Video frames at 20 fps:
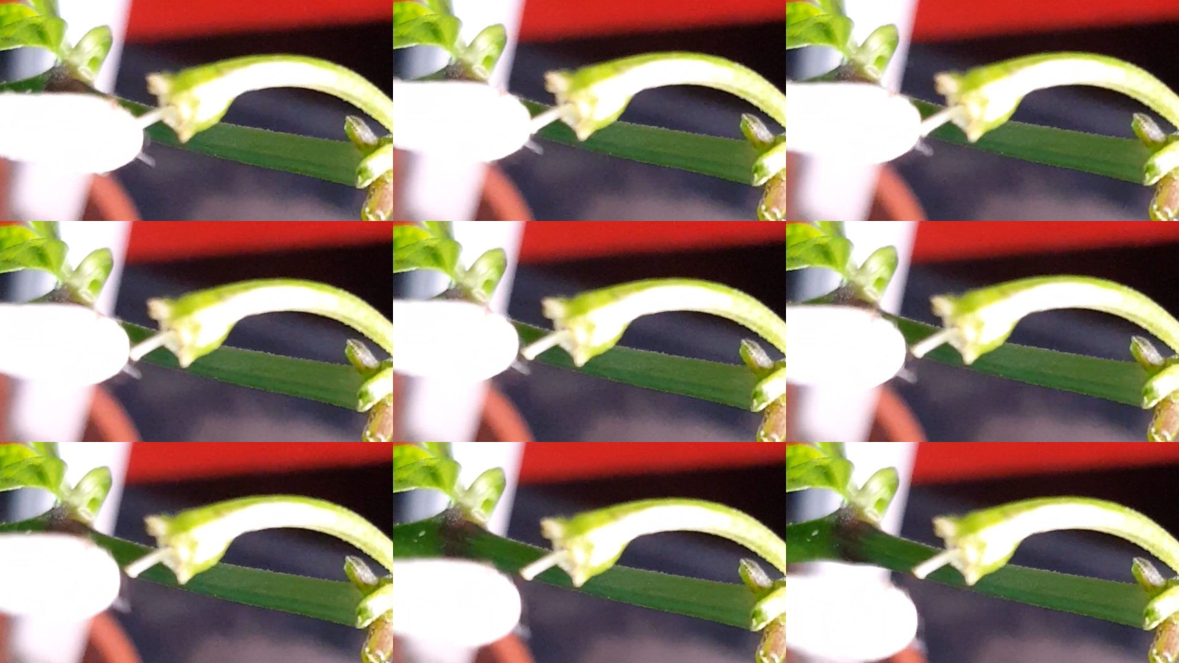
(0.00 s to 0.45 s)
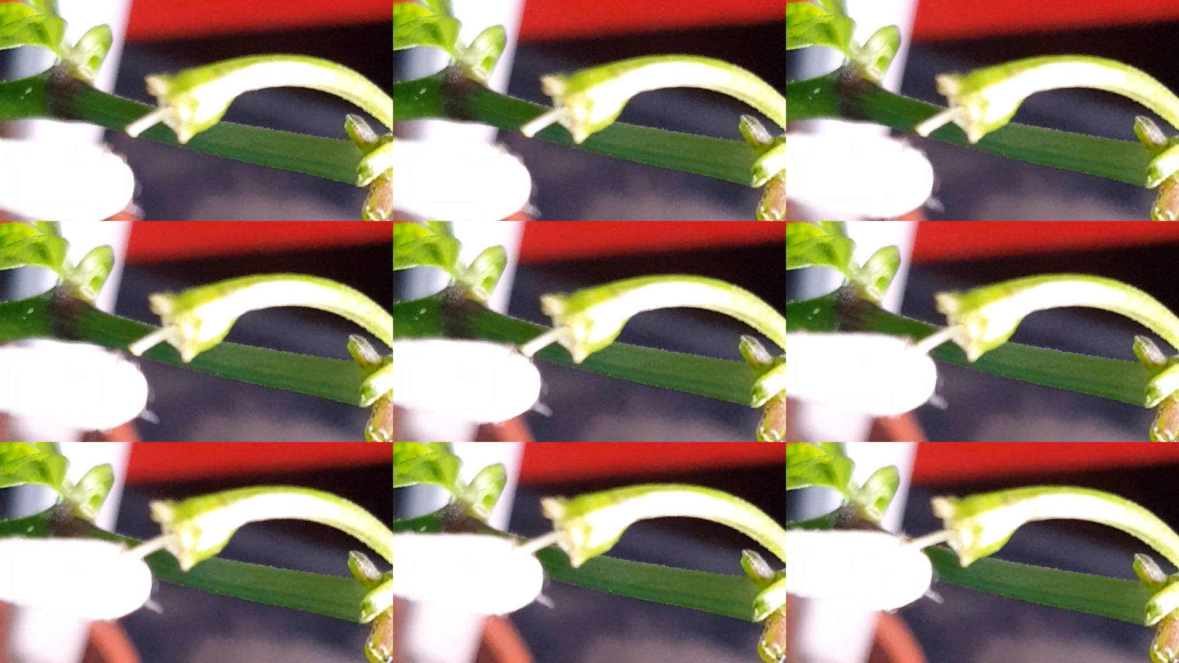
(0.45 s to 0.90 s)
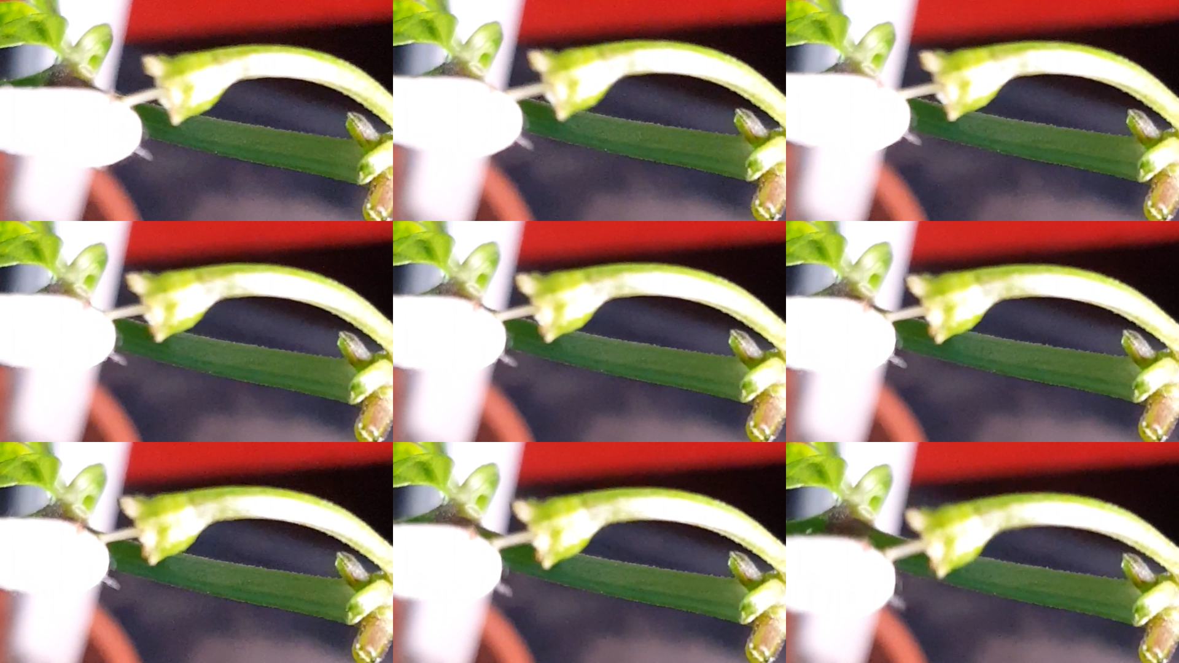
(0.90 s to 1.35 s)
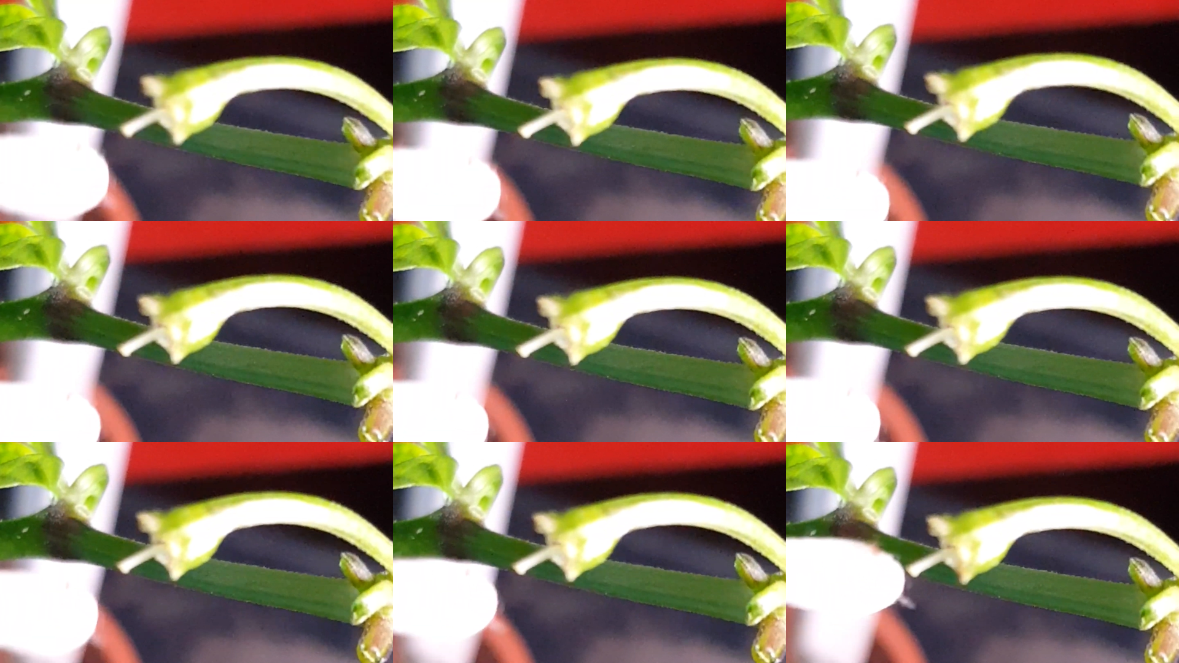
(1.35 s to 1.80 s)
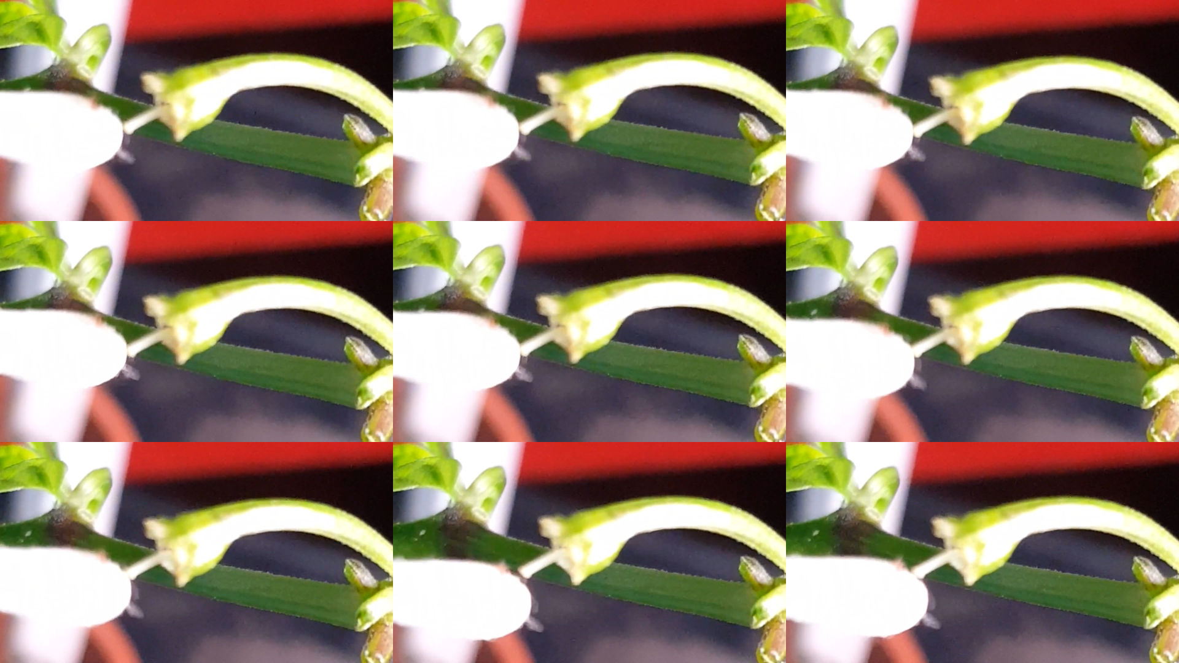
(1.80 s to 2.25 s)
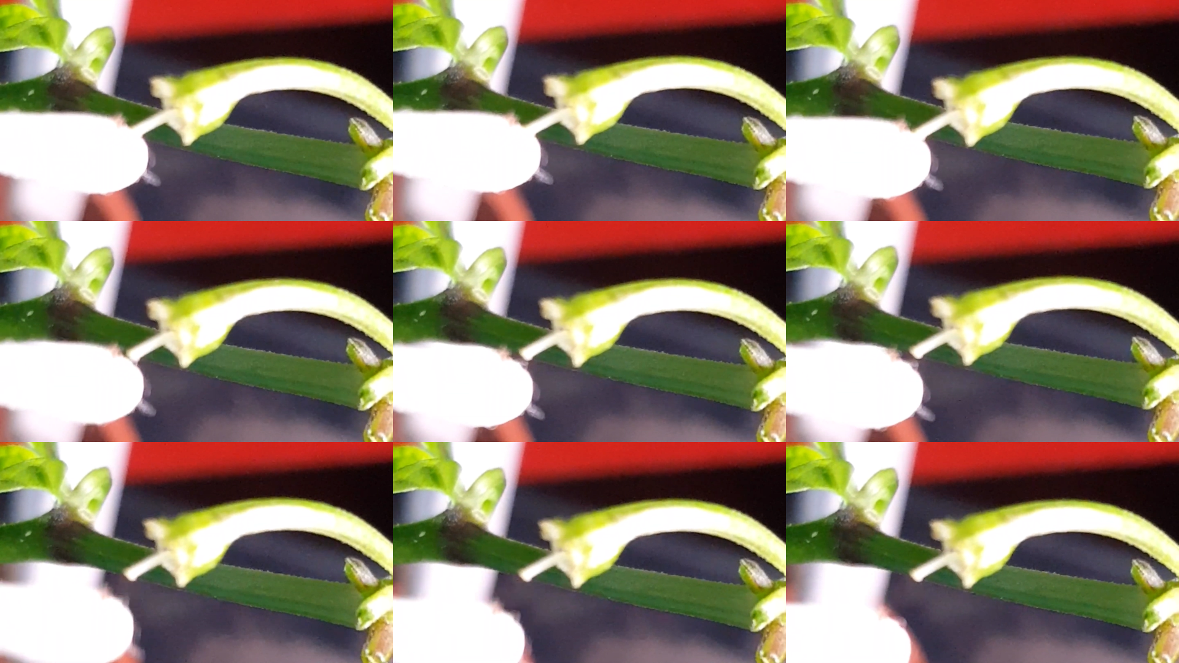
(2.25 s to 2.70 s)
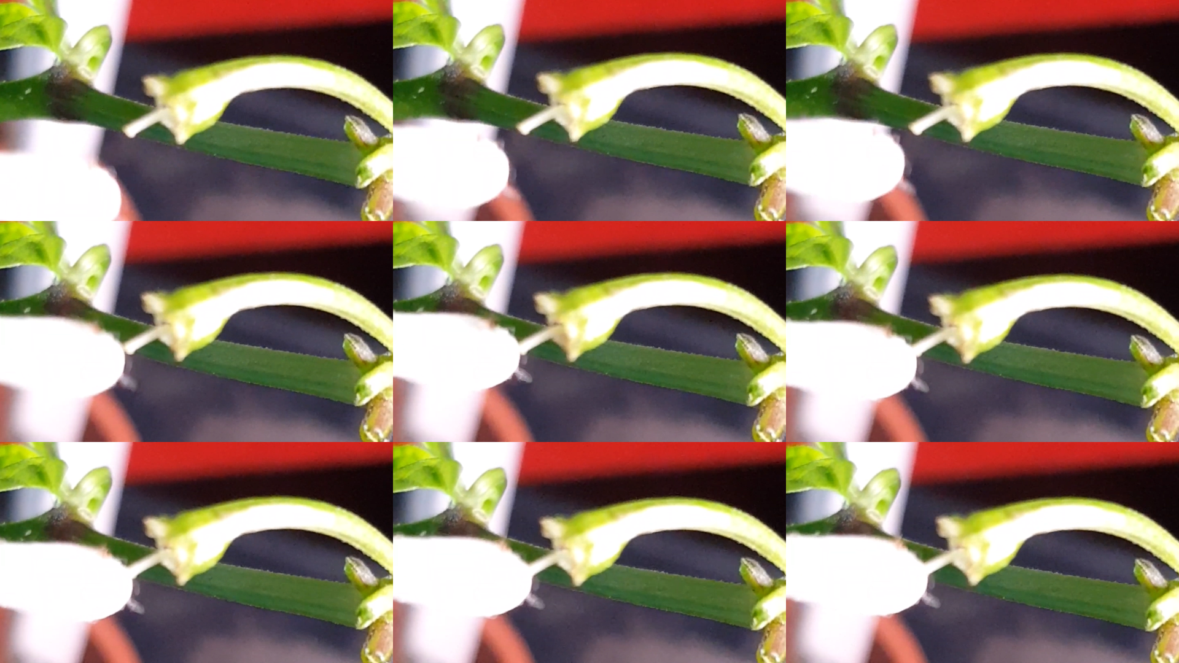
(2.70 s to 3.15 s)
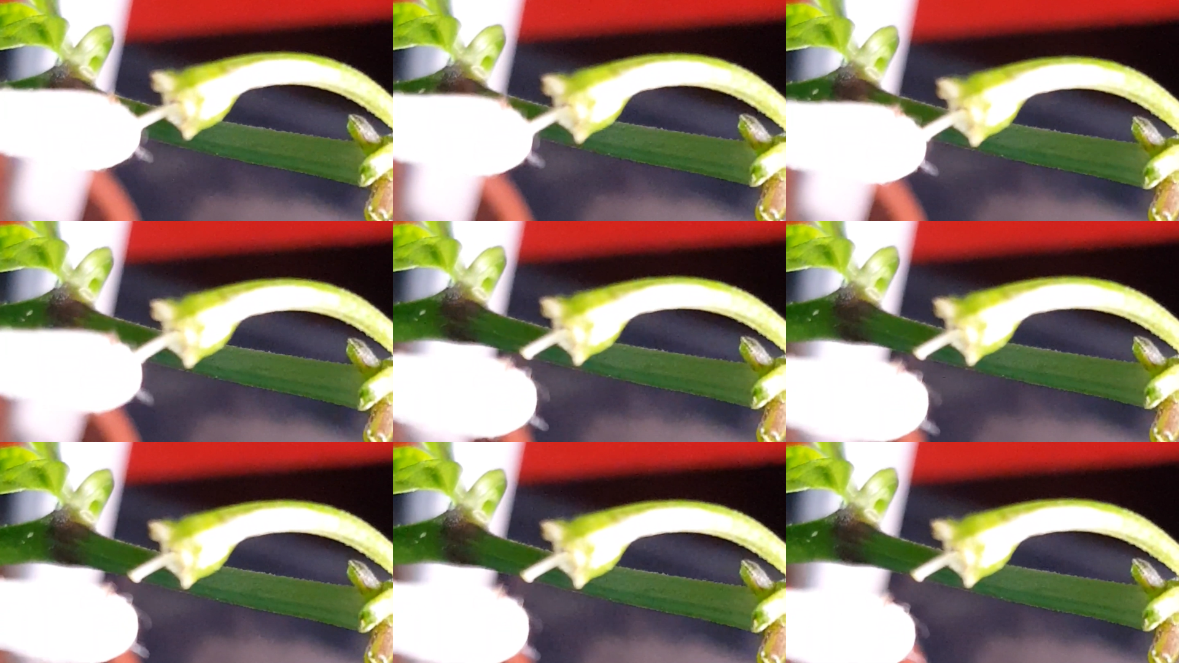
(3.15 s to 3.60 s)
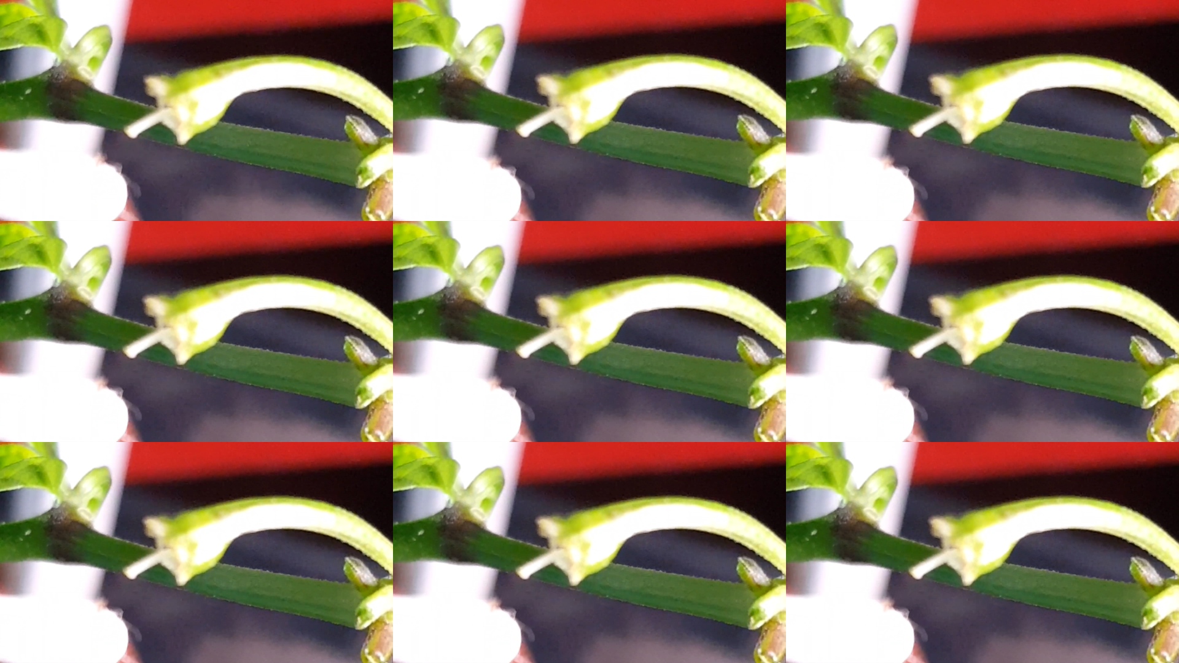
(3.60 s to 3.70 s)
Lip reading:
(no speaker visible)